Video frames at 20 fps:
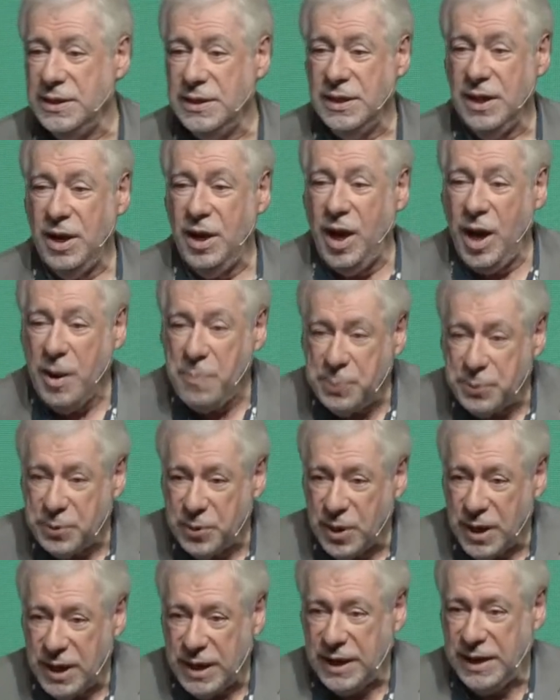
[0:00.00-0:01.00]
I
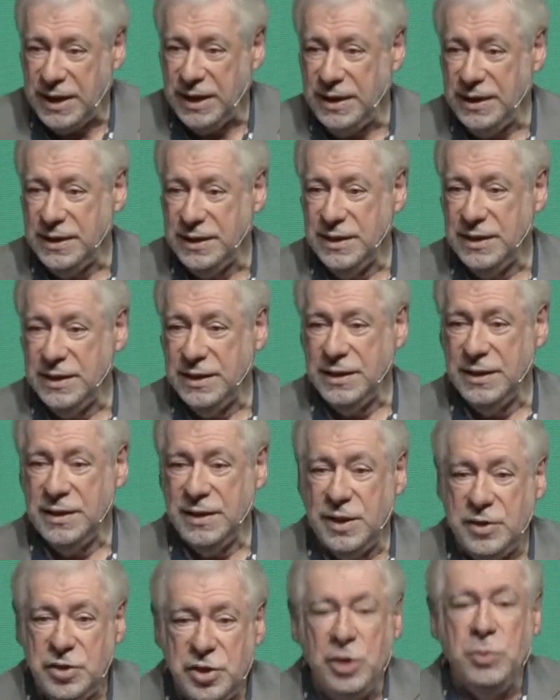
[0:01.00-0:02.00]
pray
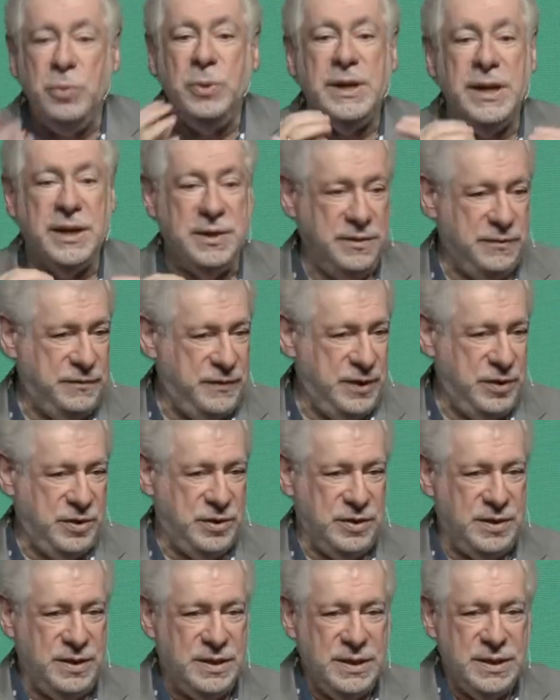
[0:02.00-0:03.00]
that you will get a
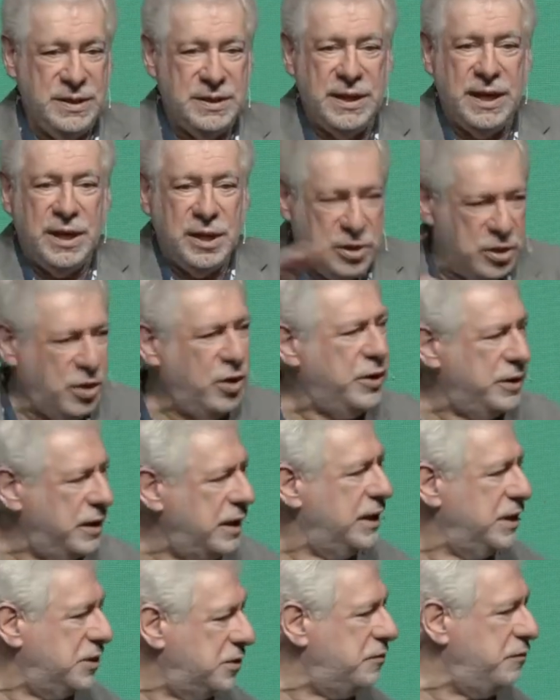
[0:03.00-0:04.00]
vision that God
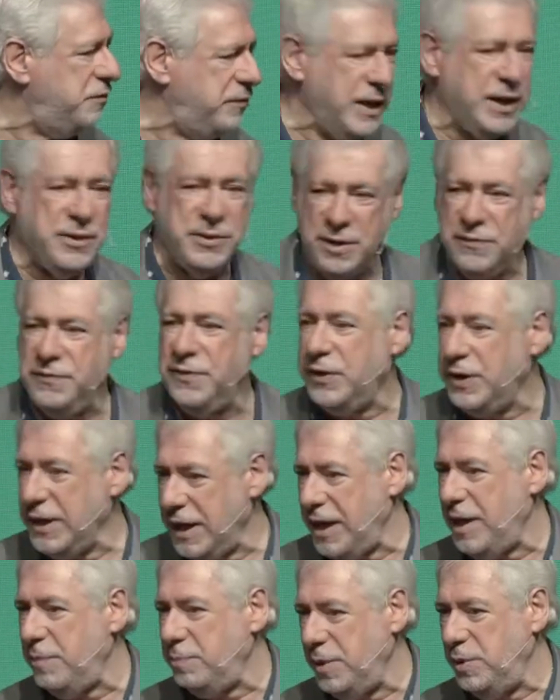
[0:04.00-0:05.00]
is very, very
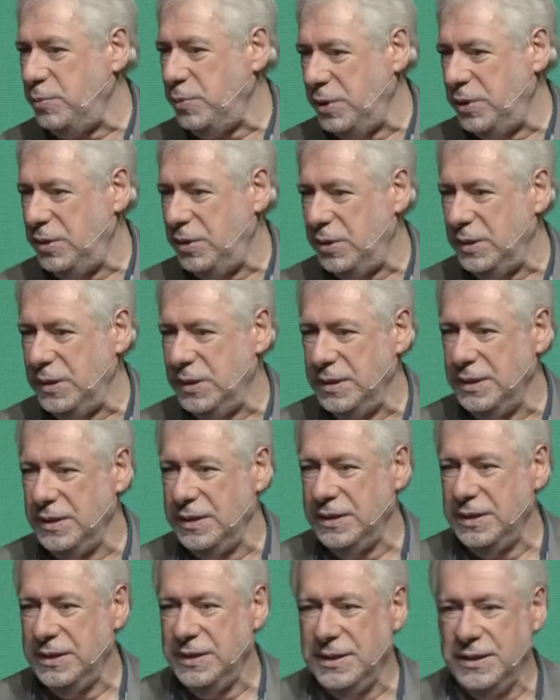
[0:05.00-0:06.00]
happy with you.
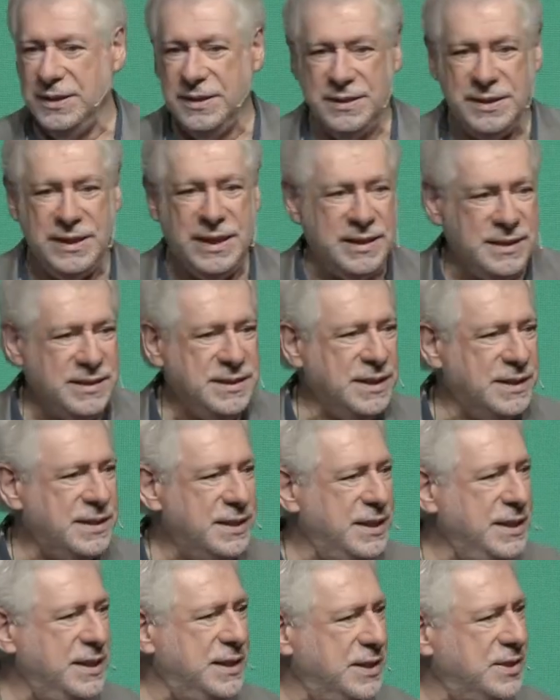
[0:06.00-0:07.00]
That
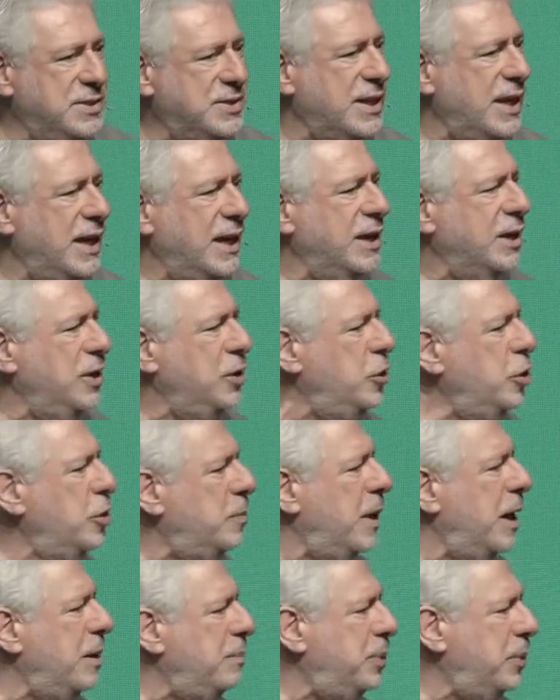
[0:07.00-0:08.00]
he is saying, you're
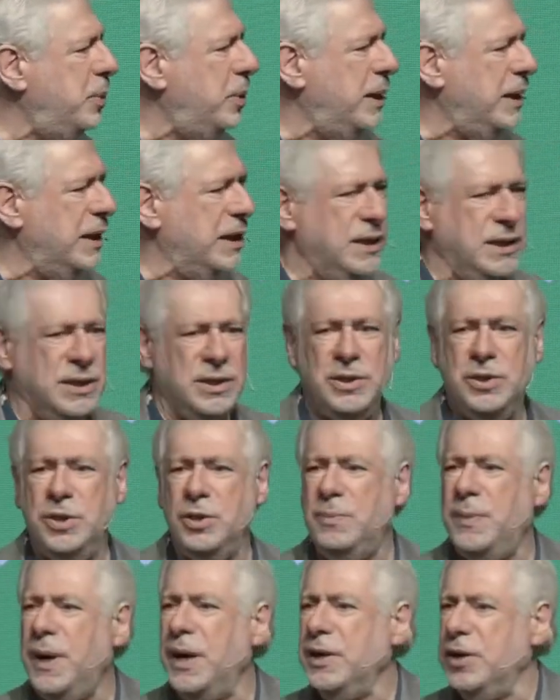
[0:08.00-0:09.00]
my boy,
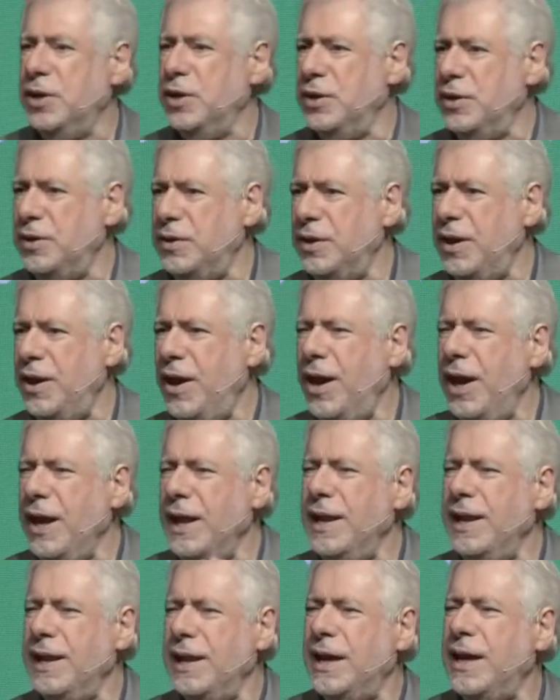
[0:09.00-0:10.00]
you're my girl, I
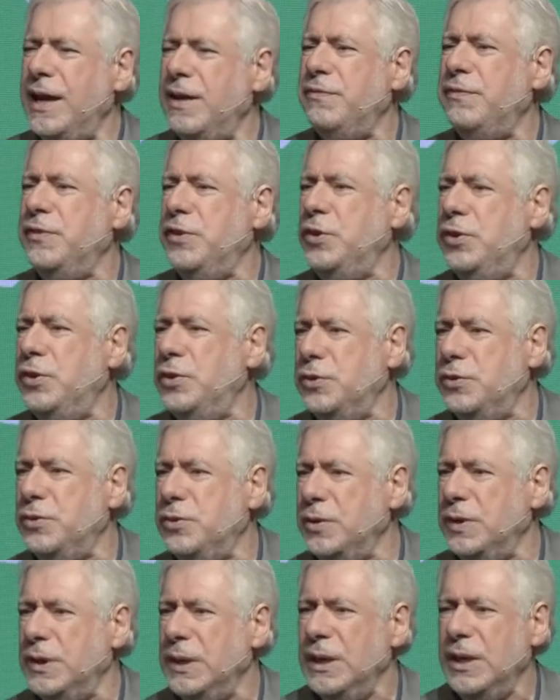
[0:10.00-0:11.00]
love
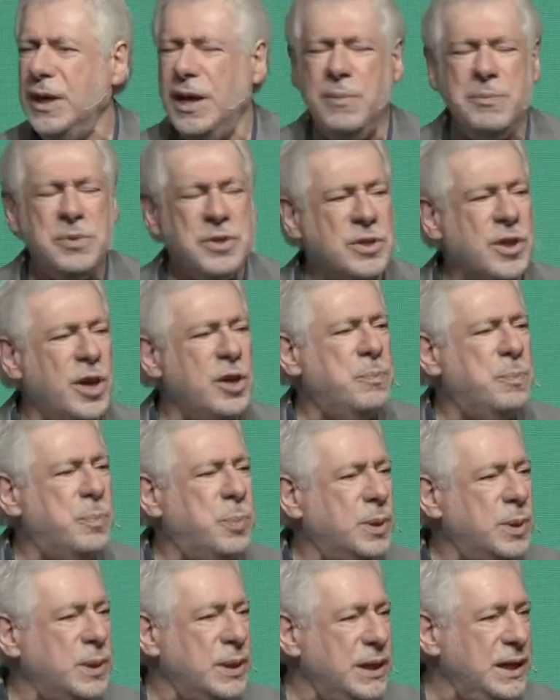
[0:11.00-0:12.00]
you, I'm so
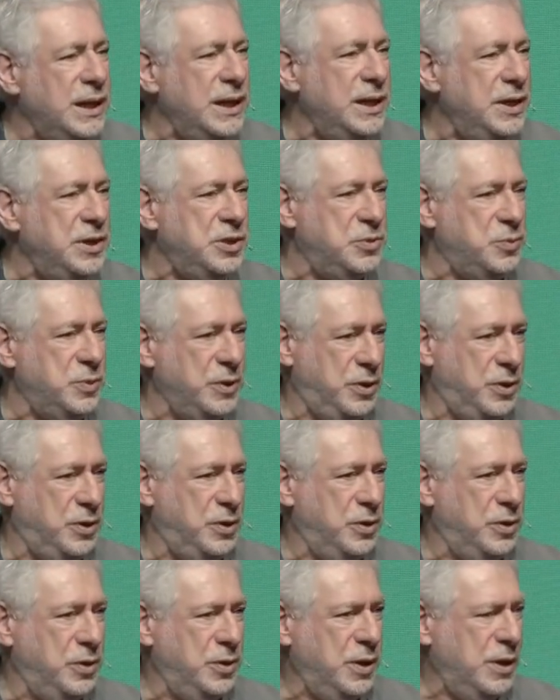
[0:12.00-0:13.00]
pleased with
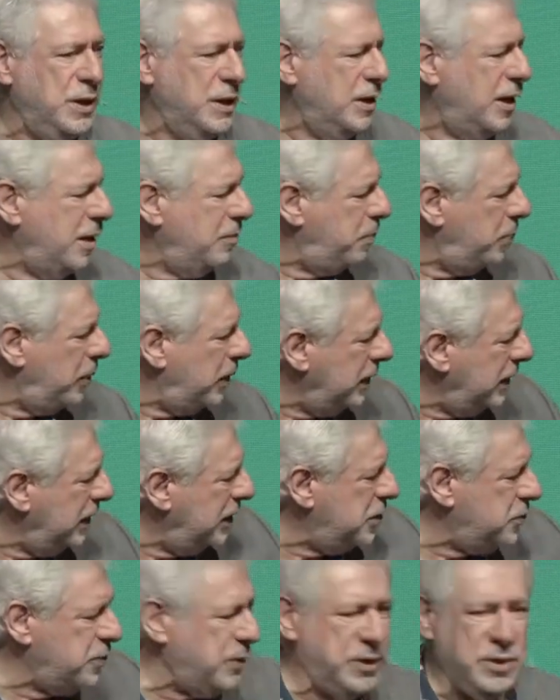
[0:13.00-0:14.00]
you, I'm
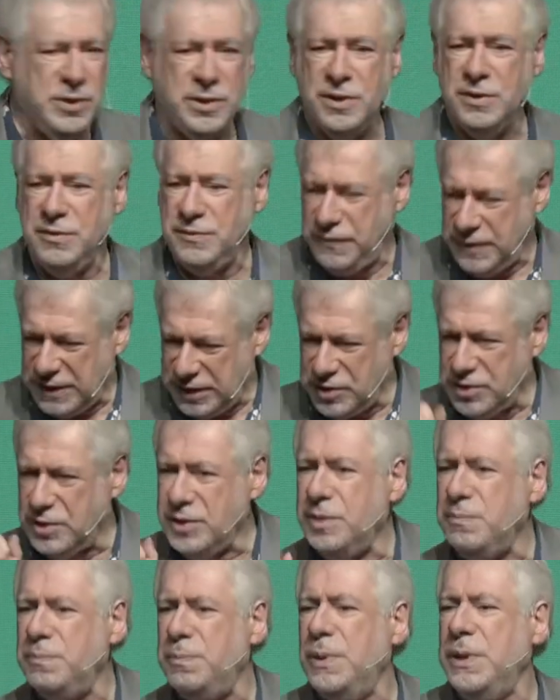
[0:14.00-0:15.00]
pleased with your confession,
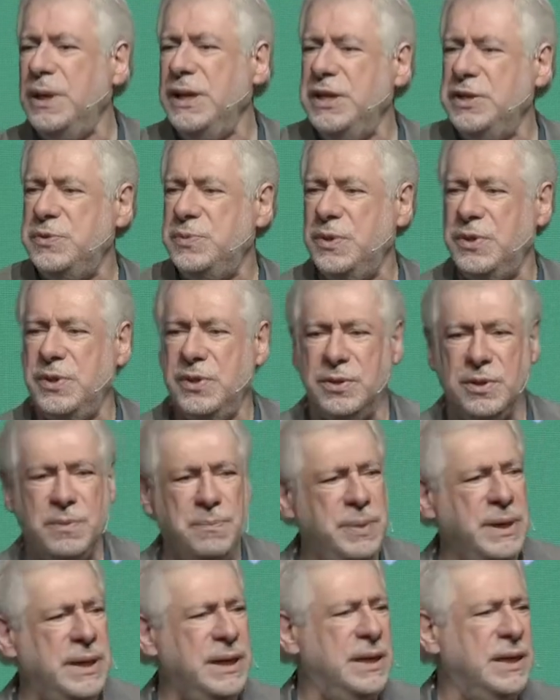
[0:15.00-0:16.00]
I'm pleased with your
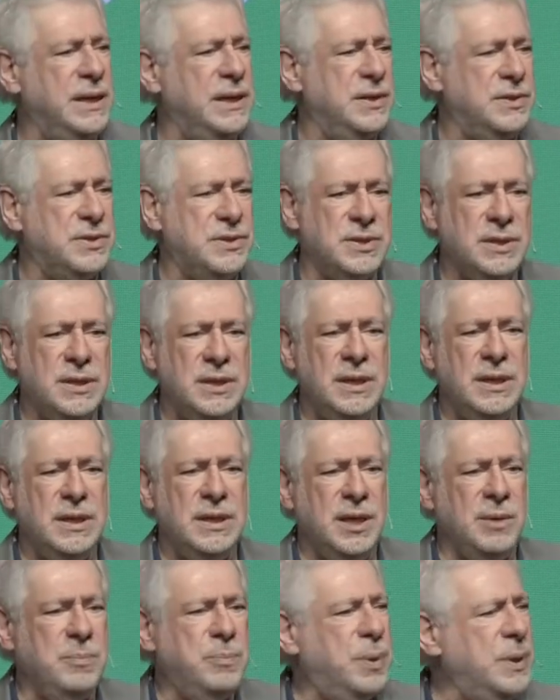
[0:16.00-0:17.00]
obedience,
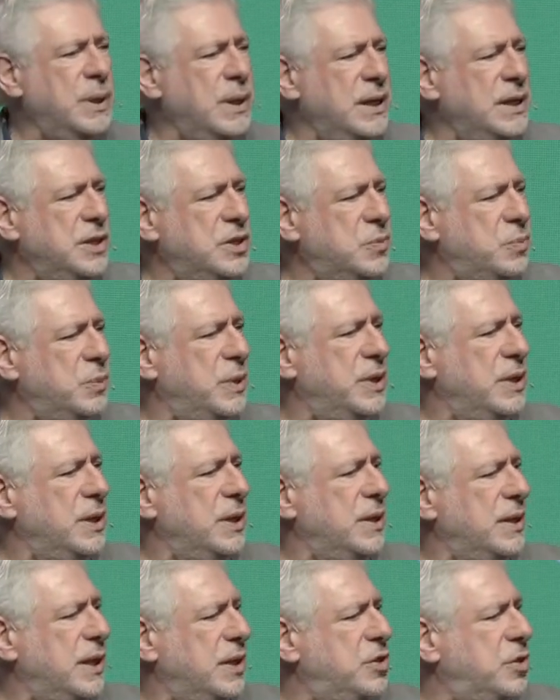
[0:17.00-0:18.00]
I'm pleased
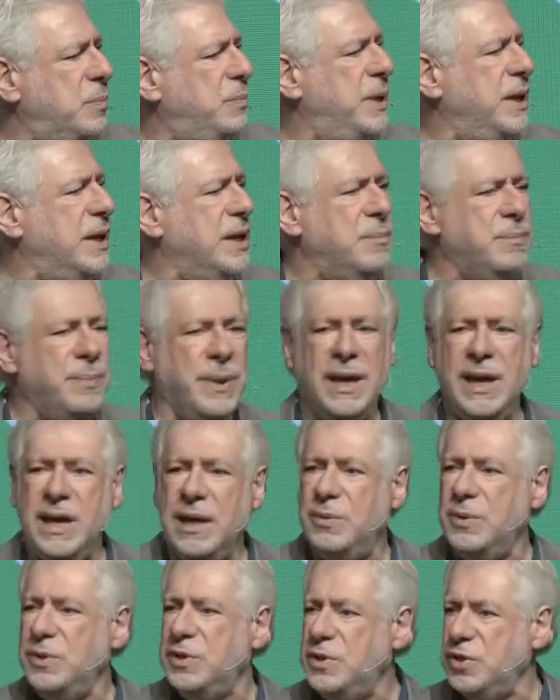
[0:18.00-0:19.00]
with that you're being
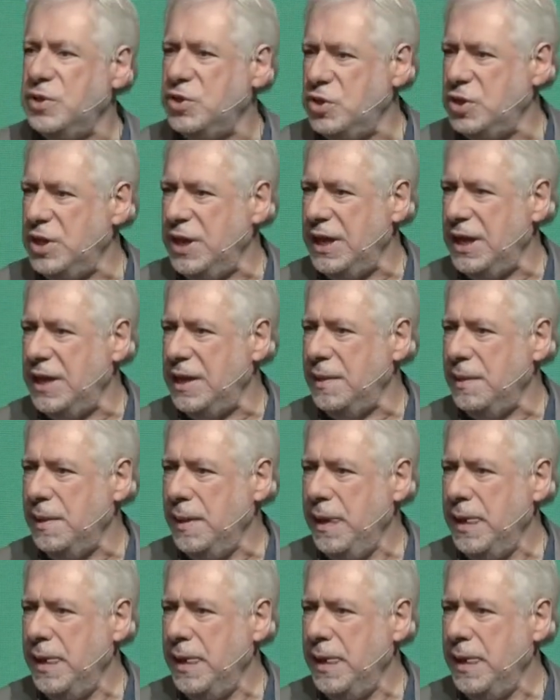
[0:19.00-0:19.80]
empowered to share.